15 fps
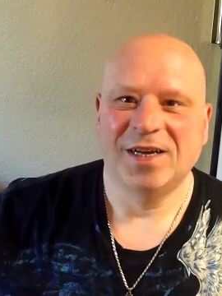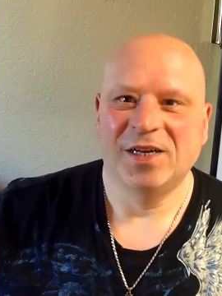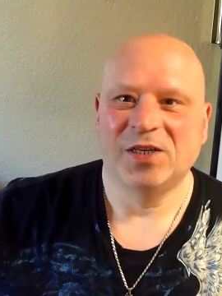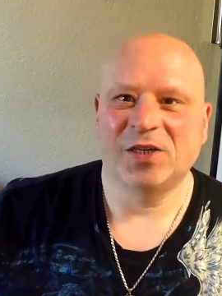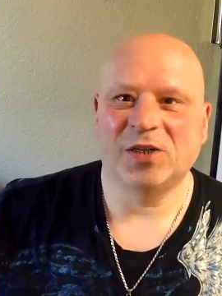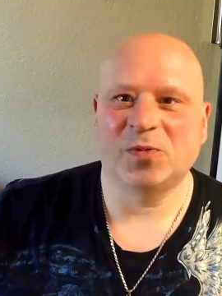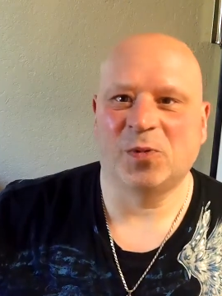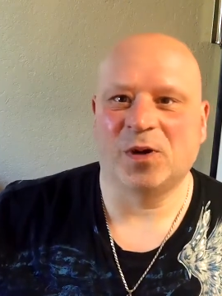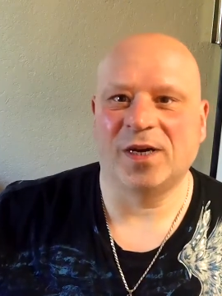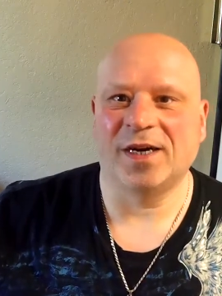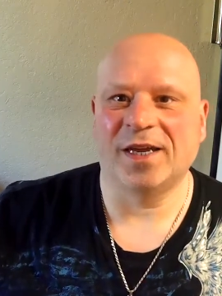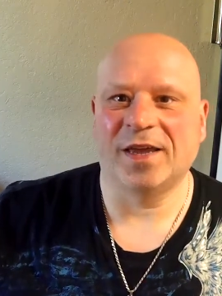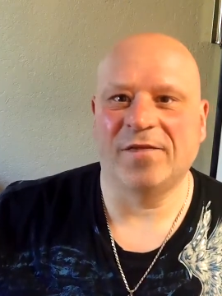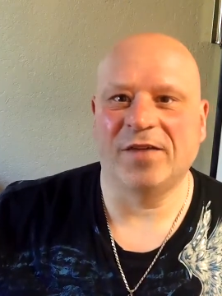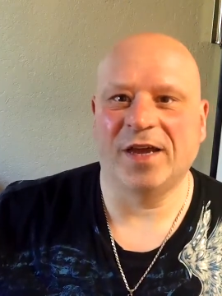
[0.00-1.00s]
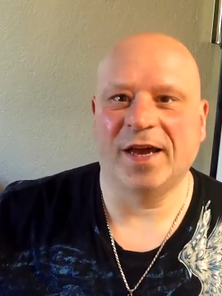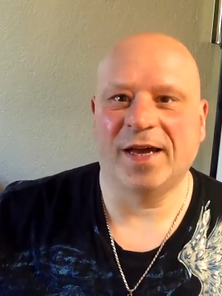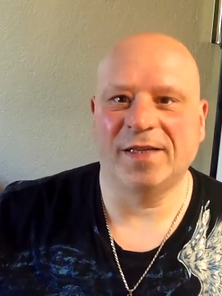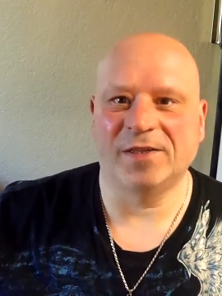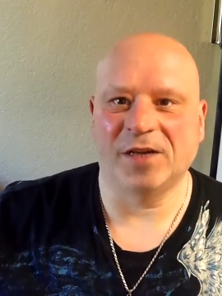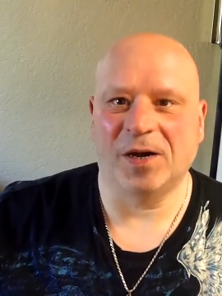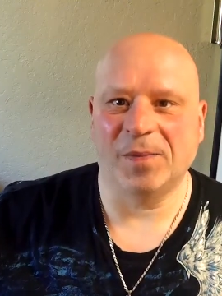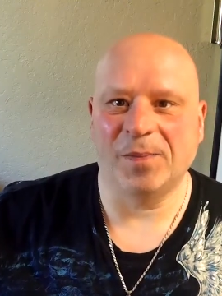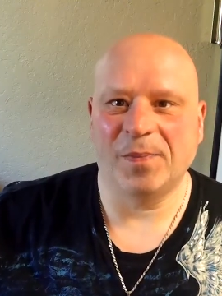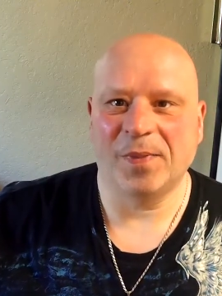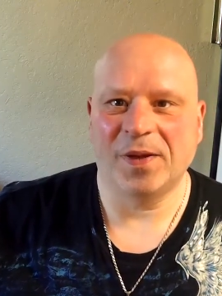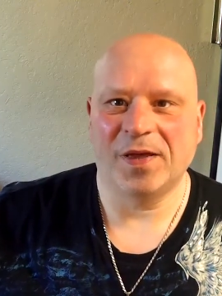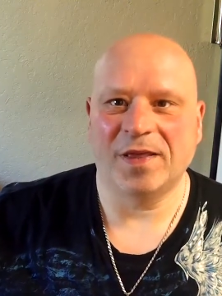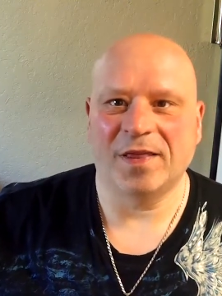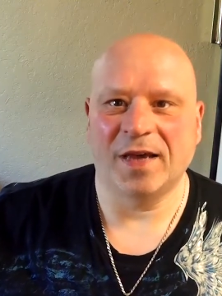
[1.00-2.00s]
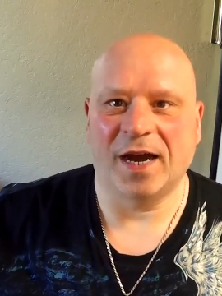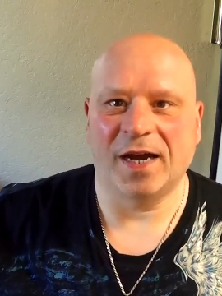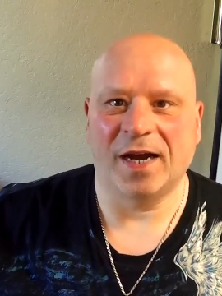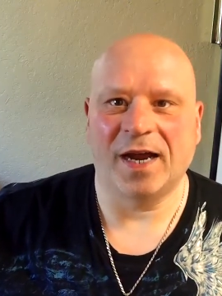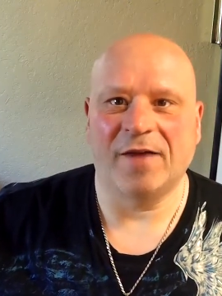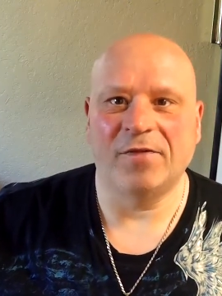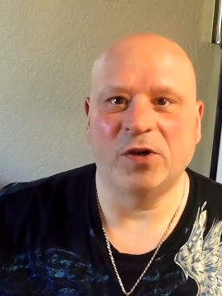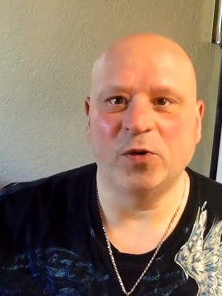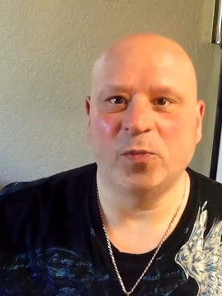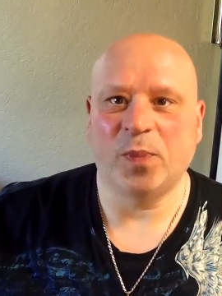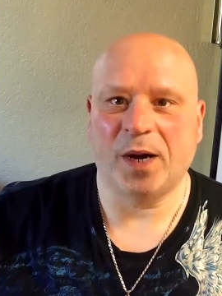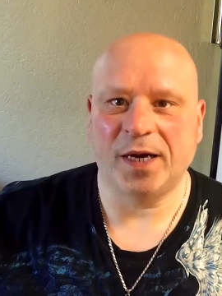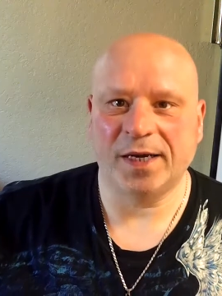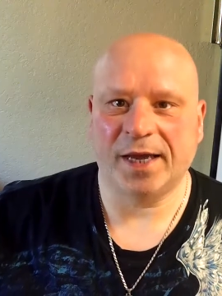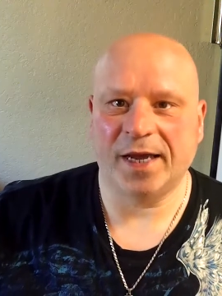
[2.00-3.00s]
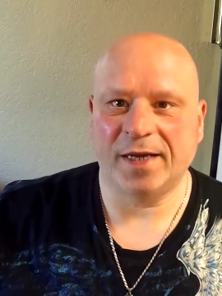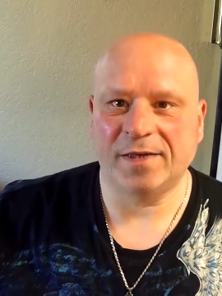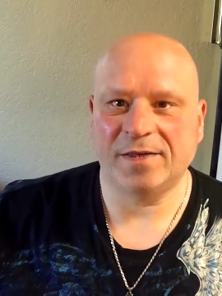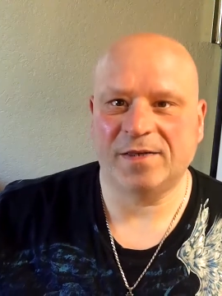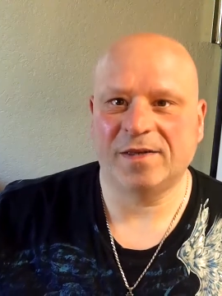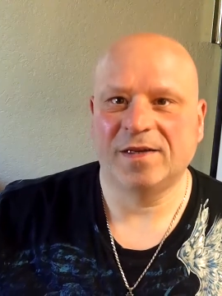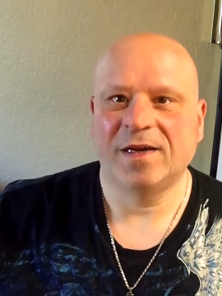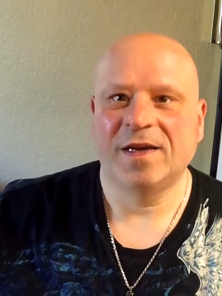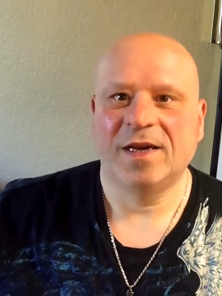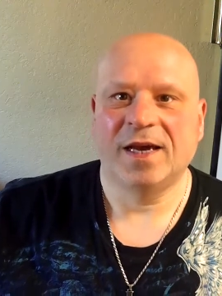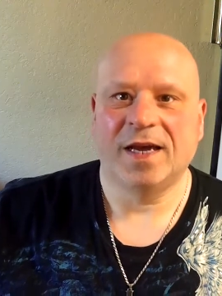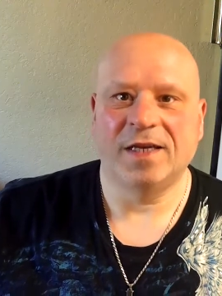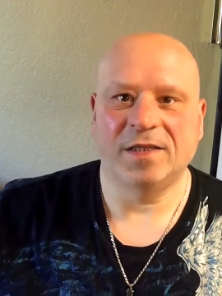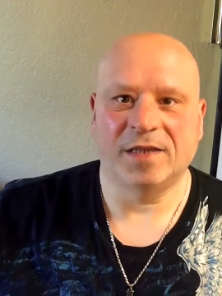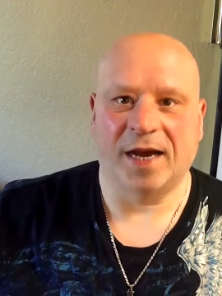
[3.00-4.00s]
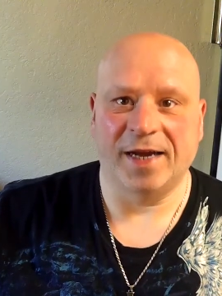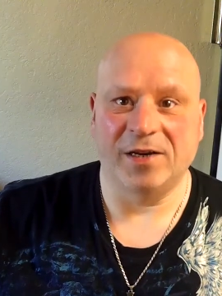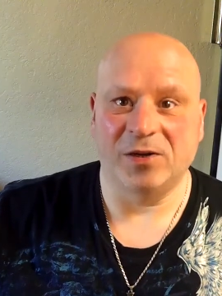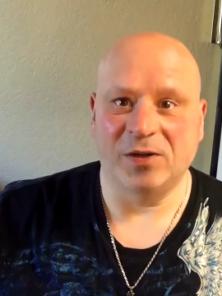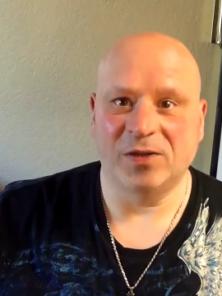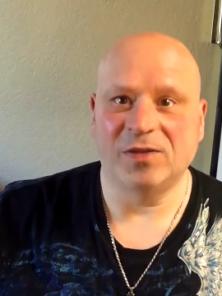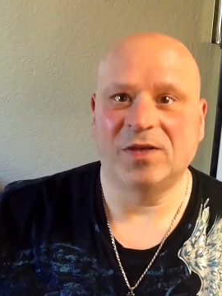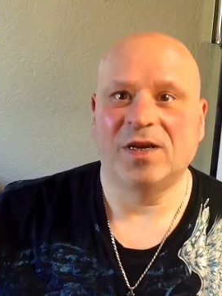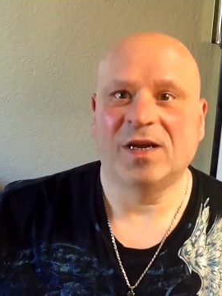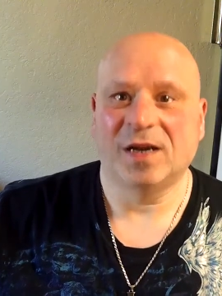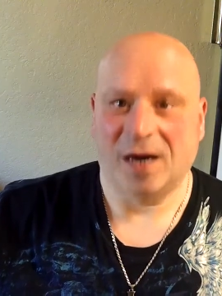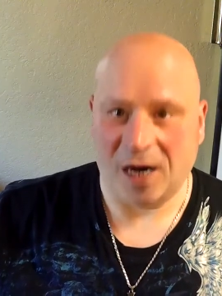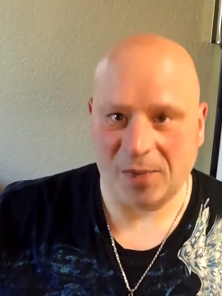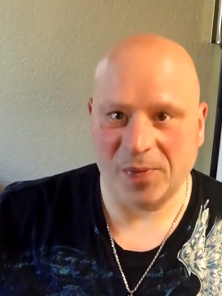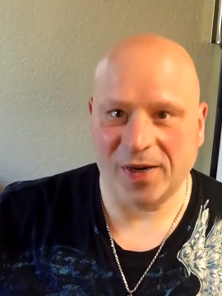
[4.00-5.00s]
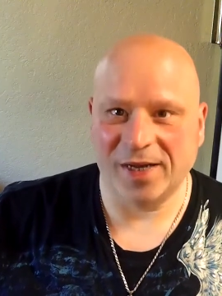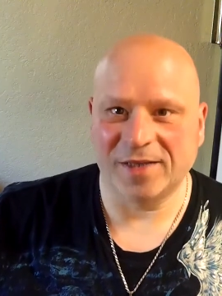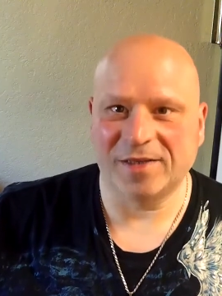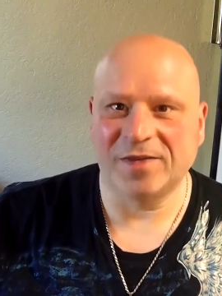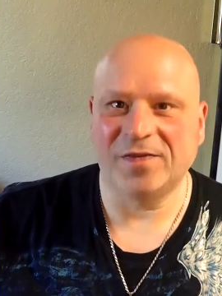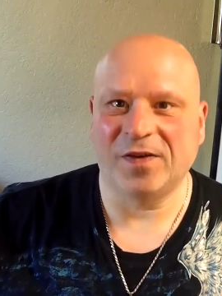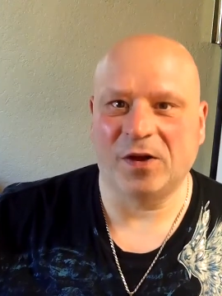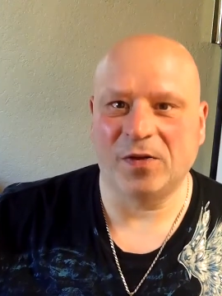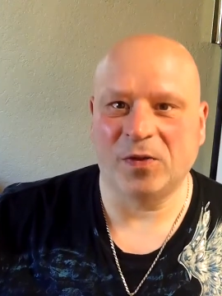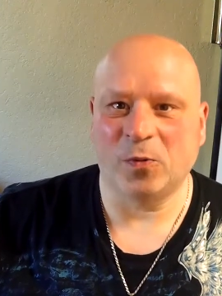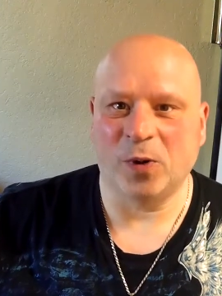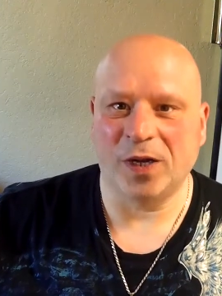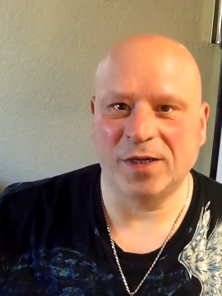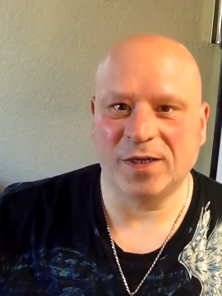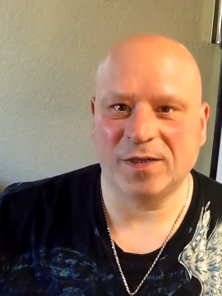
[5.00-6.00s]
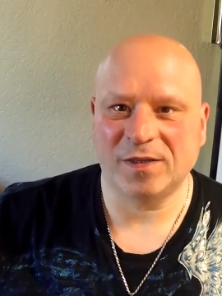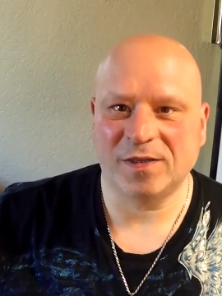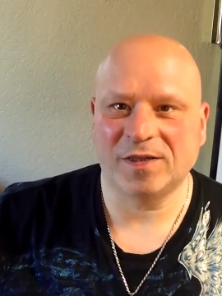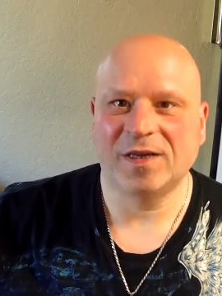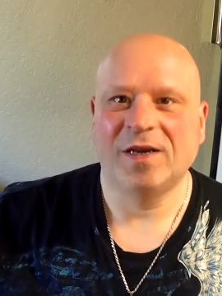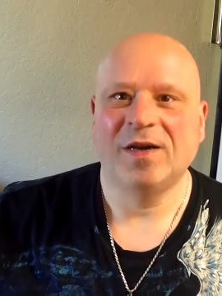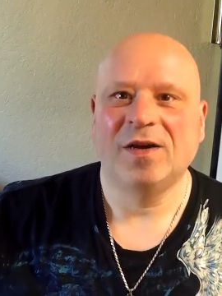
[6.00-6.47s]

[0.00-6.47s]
Just wanted to give you a heads up that I have a new podcast entitled Comprehensive Health and Wellness